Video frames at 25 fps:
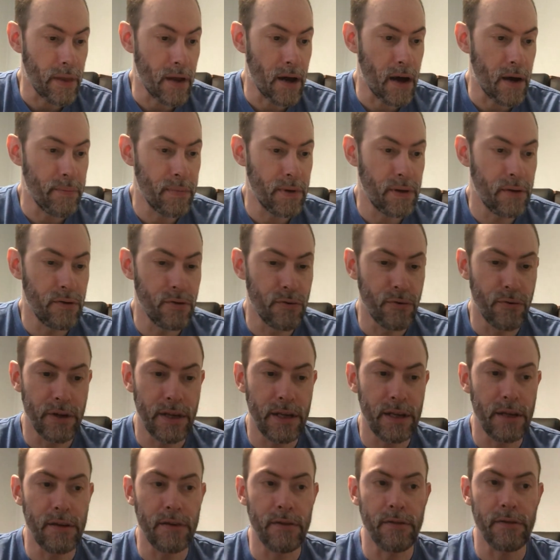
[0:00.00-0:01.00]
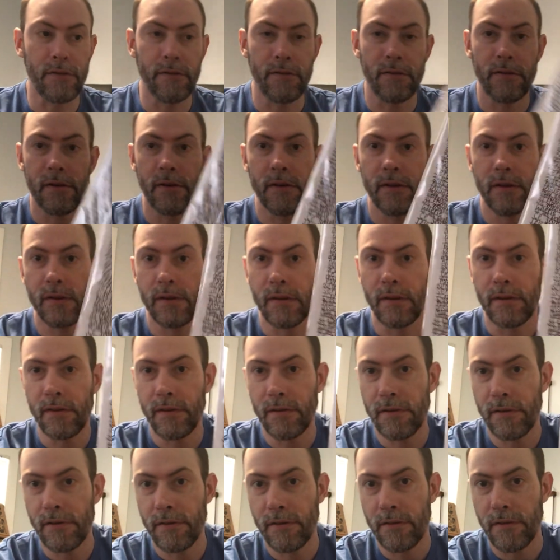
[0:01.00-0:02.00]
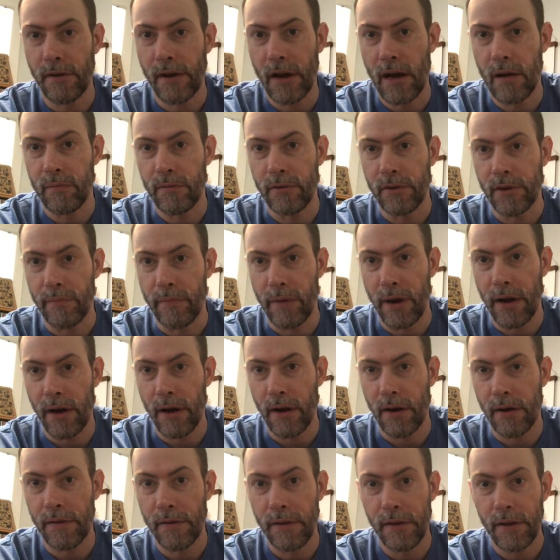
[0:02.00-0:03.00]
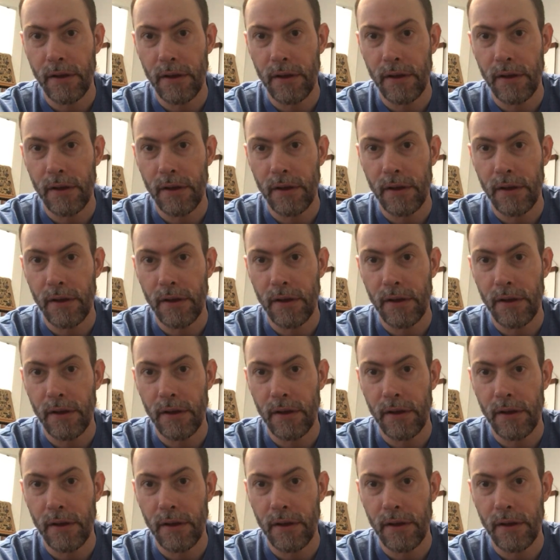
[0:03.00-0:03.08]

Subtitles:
Apuise, and this is their album De Mer,